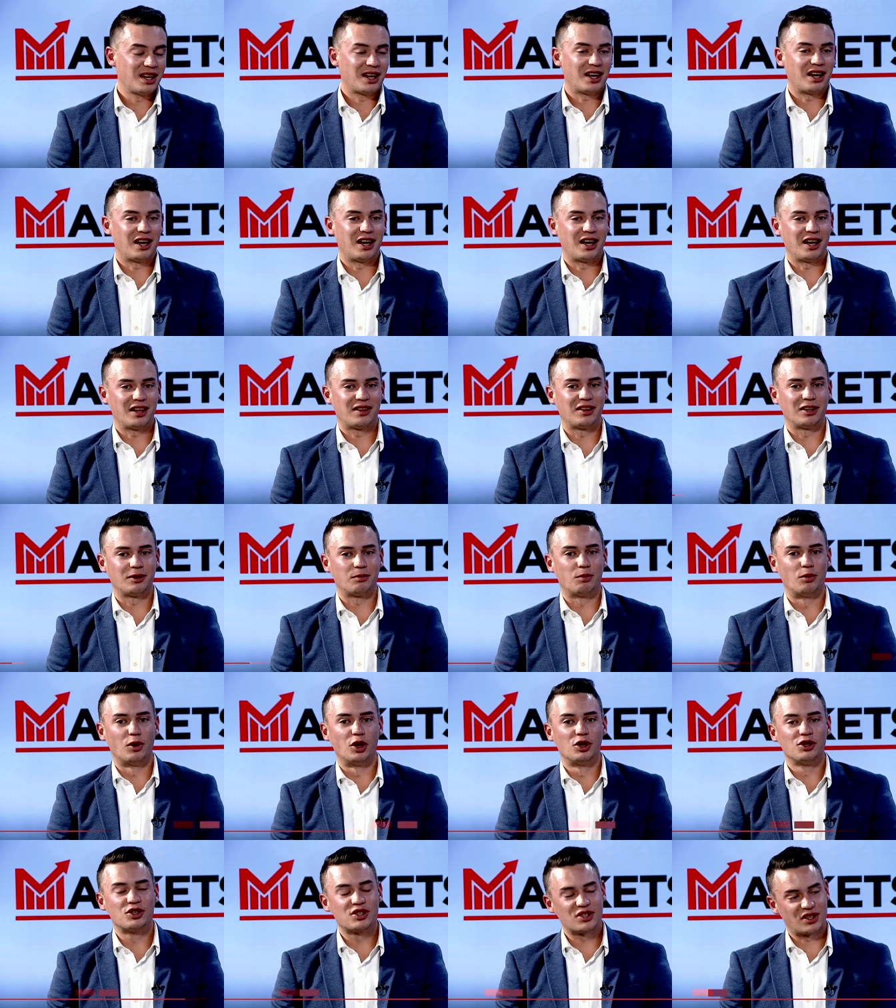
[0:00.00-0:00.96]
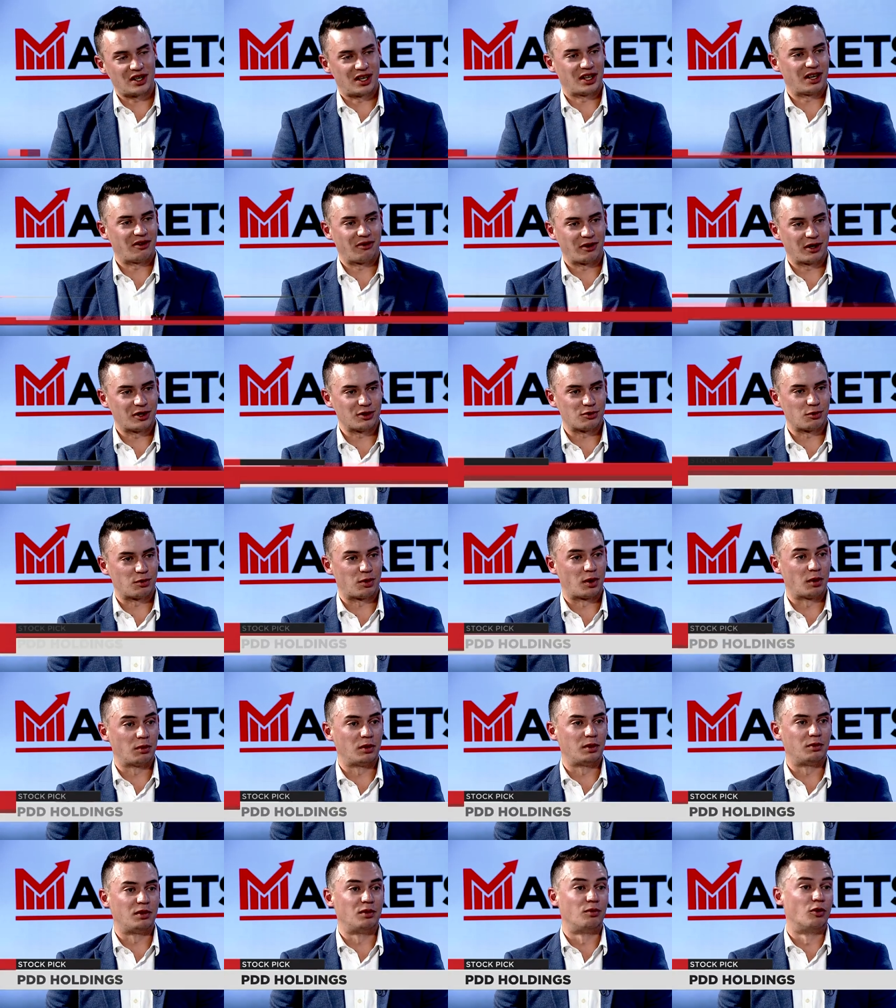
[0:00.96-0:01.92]
I think most South Africans will
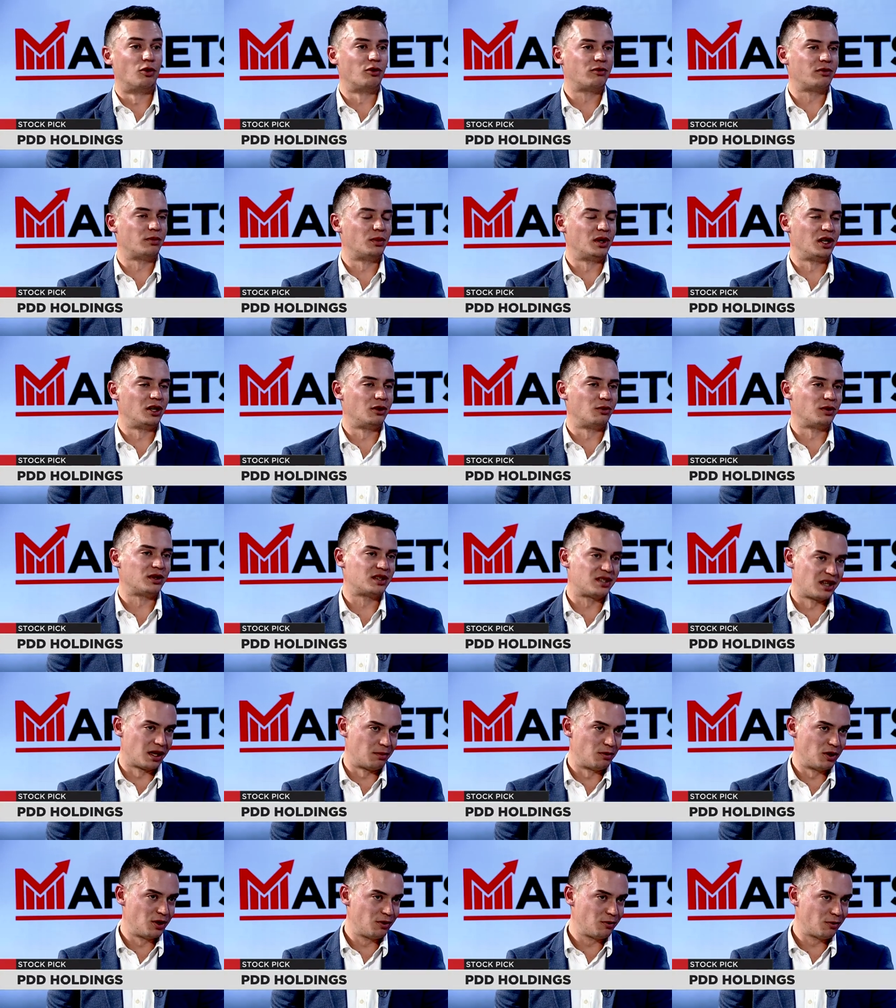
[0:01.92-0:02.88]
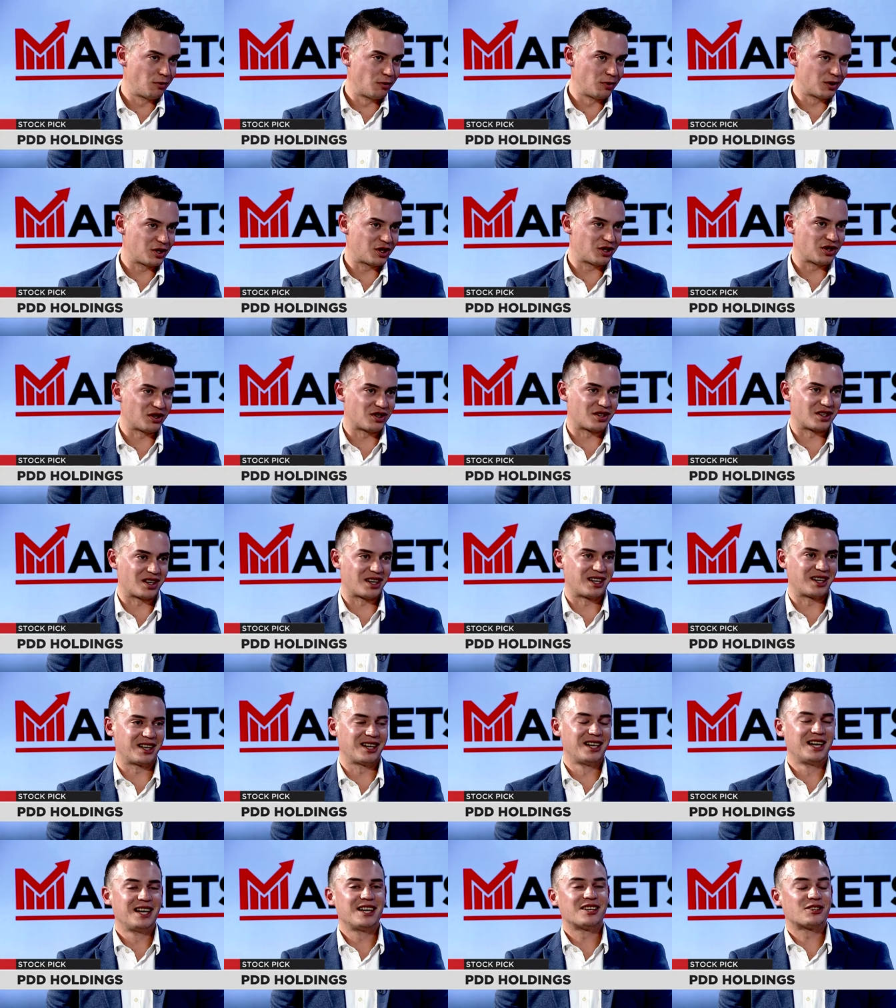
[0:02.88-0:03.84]
probably be more familiar with Temu, which is
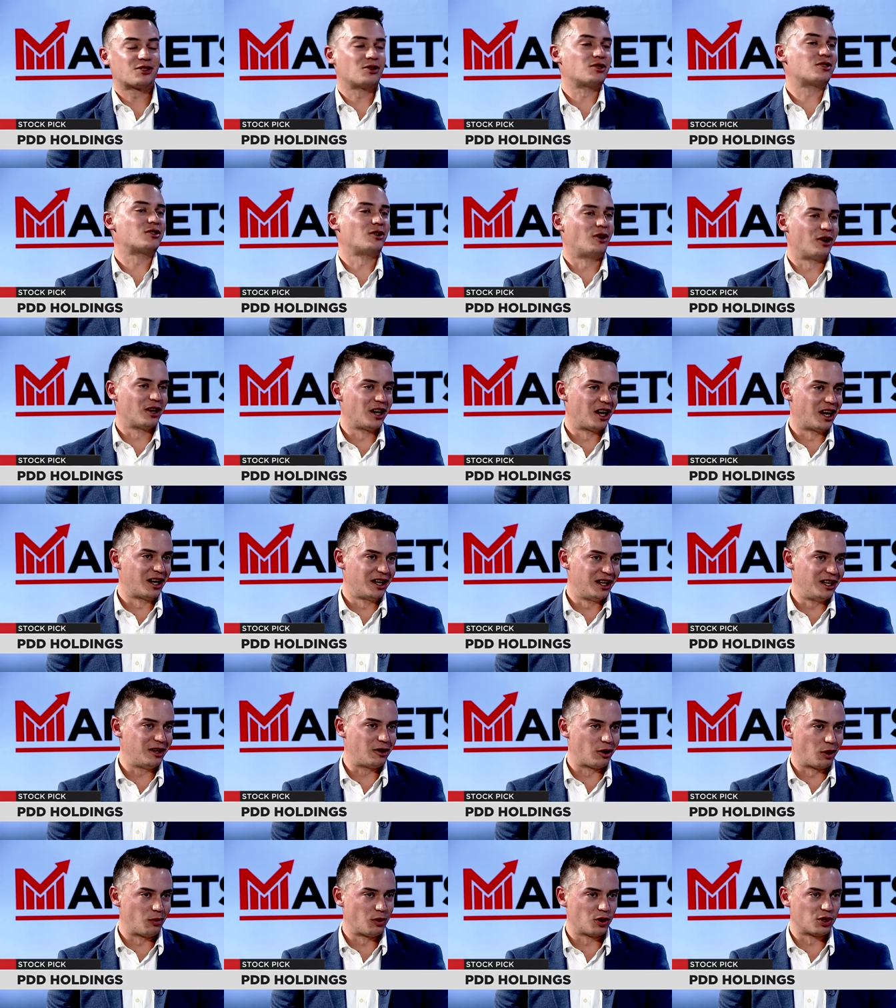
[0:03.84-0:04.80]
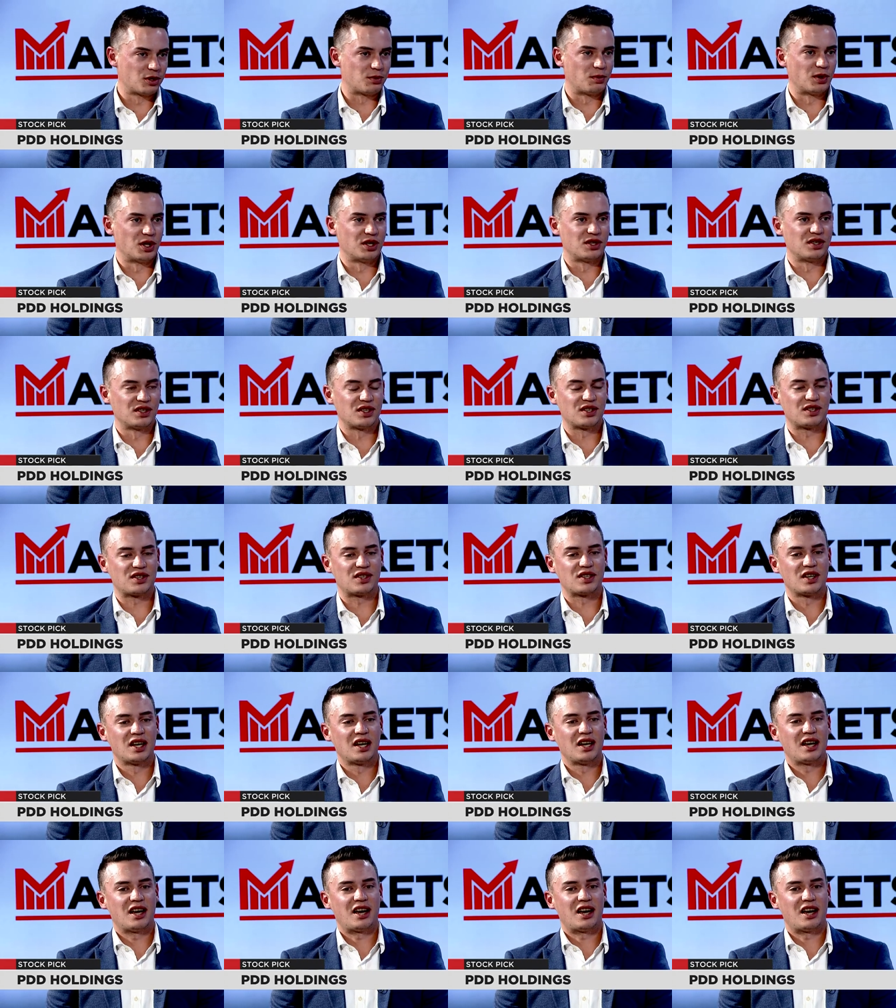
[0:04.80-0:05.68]
so it's an online e-commerce business.